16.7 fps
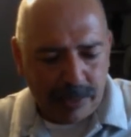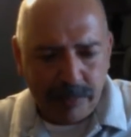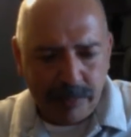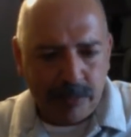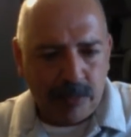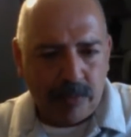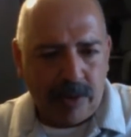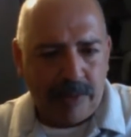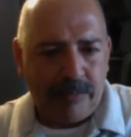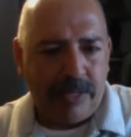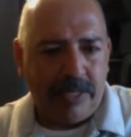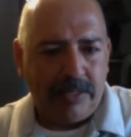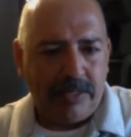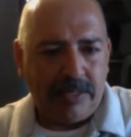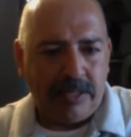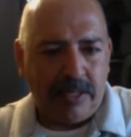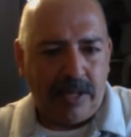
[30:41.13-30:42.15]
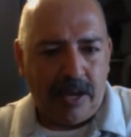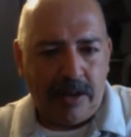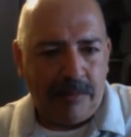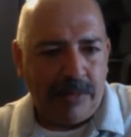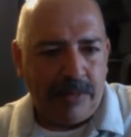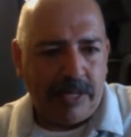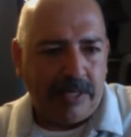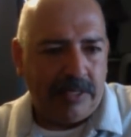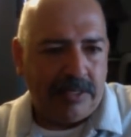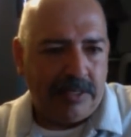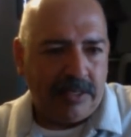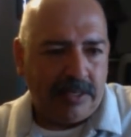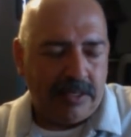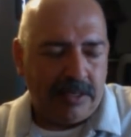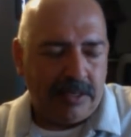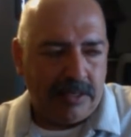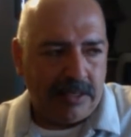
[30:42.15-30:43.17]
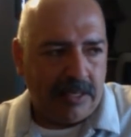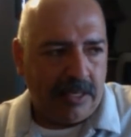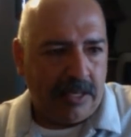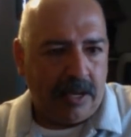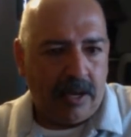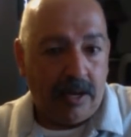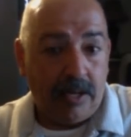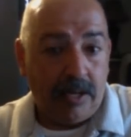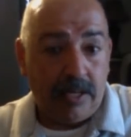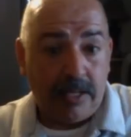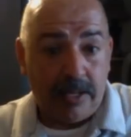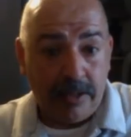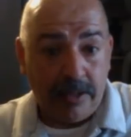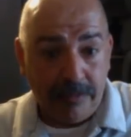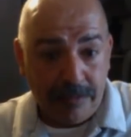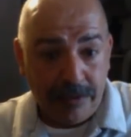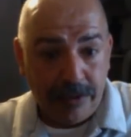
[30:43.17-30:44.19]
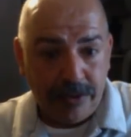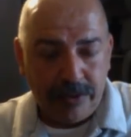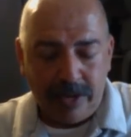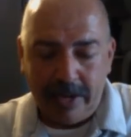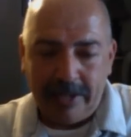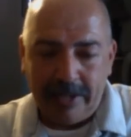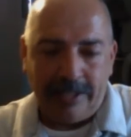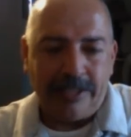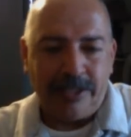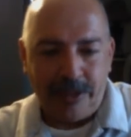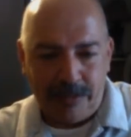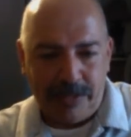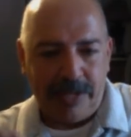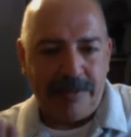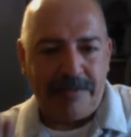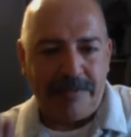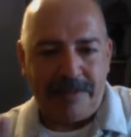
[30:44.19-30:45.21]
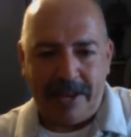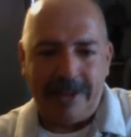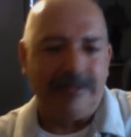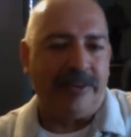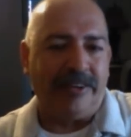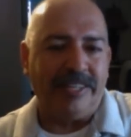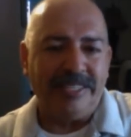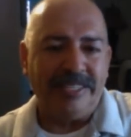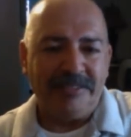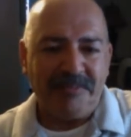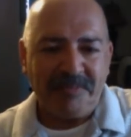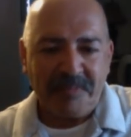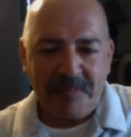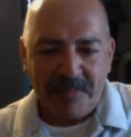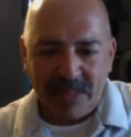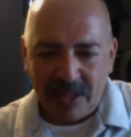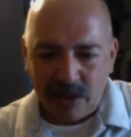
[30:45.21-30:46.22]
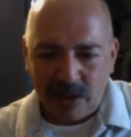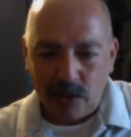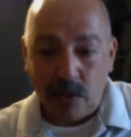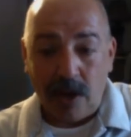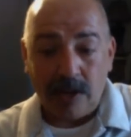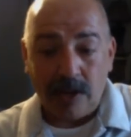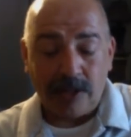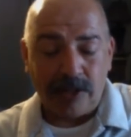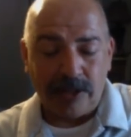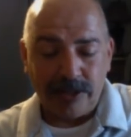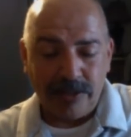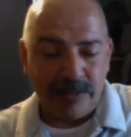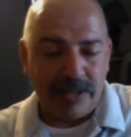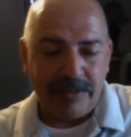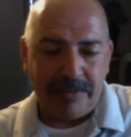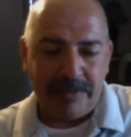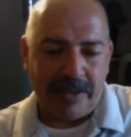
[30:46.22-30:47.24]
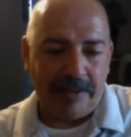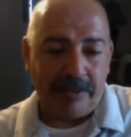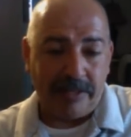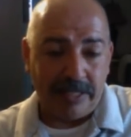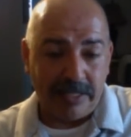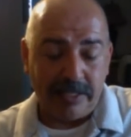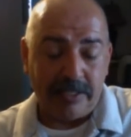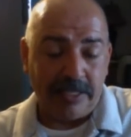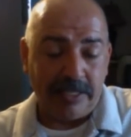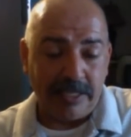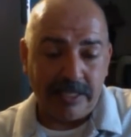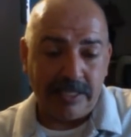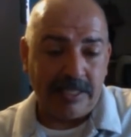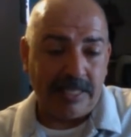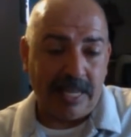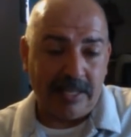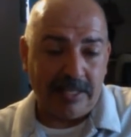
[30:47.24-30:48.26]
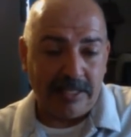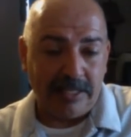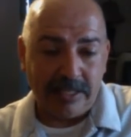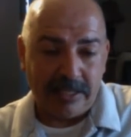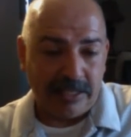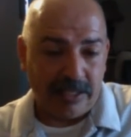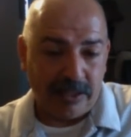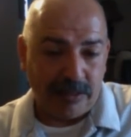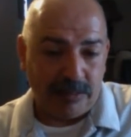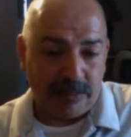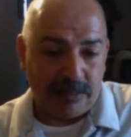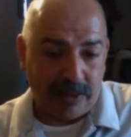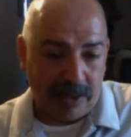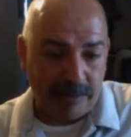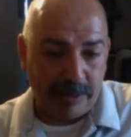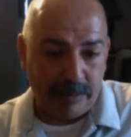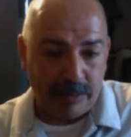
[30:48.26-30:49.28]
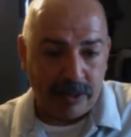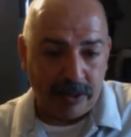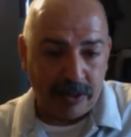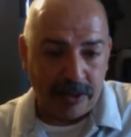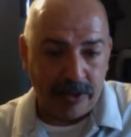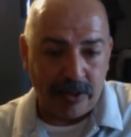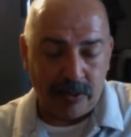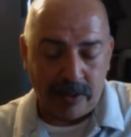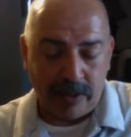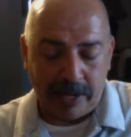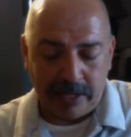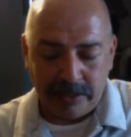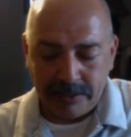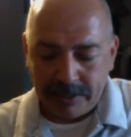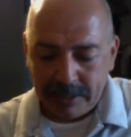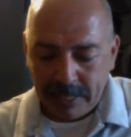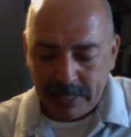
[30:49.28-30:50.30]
want me to, I mean, if you do me a favor, Guac Girl, do me a favor. This is going to probably blow you away.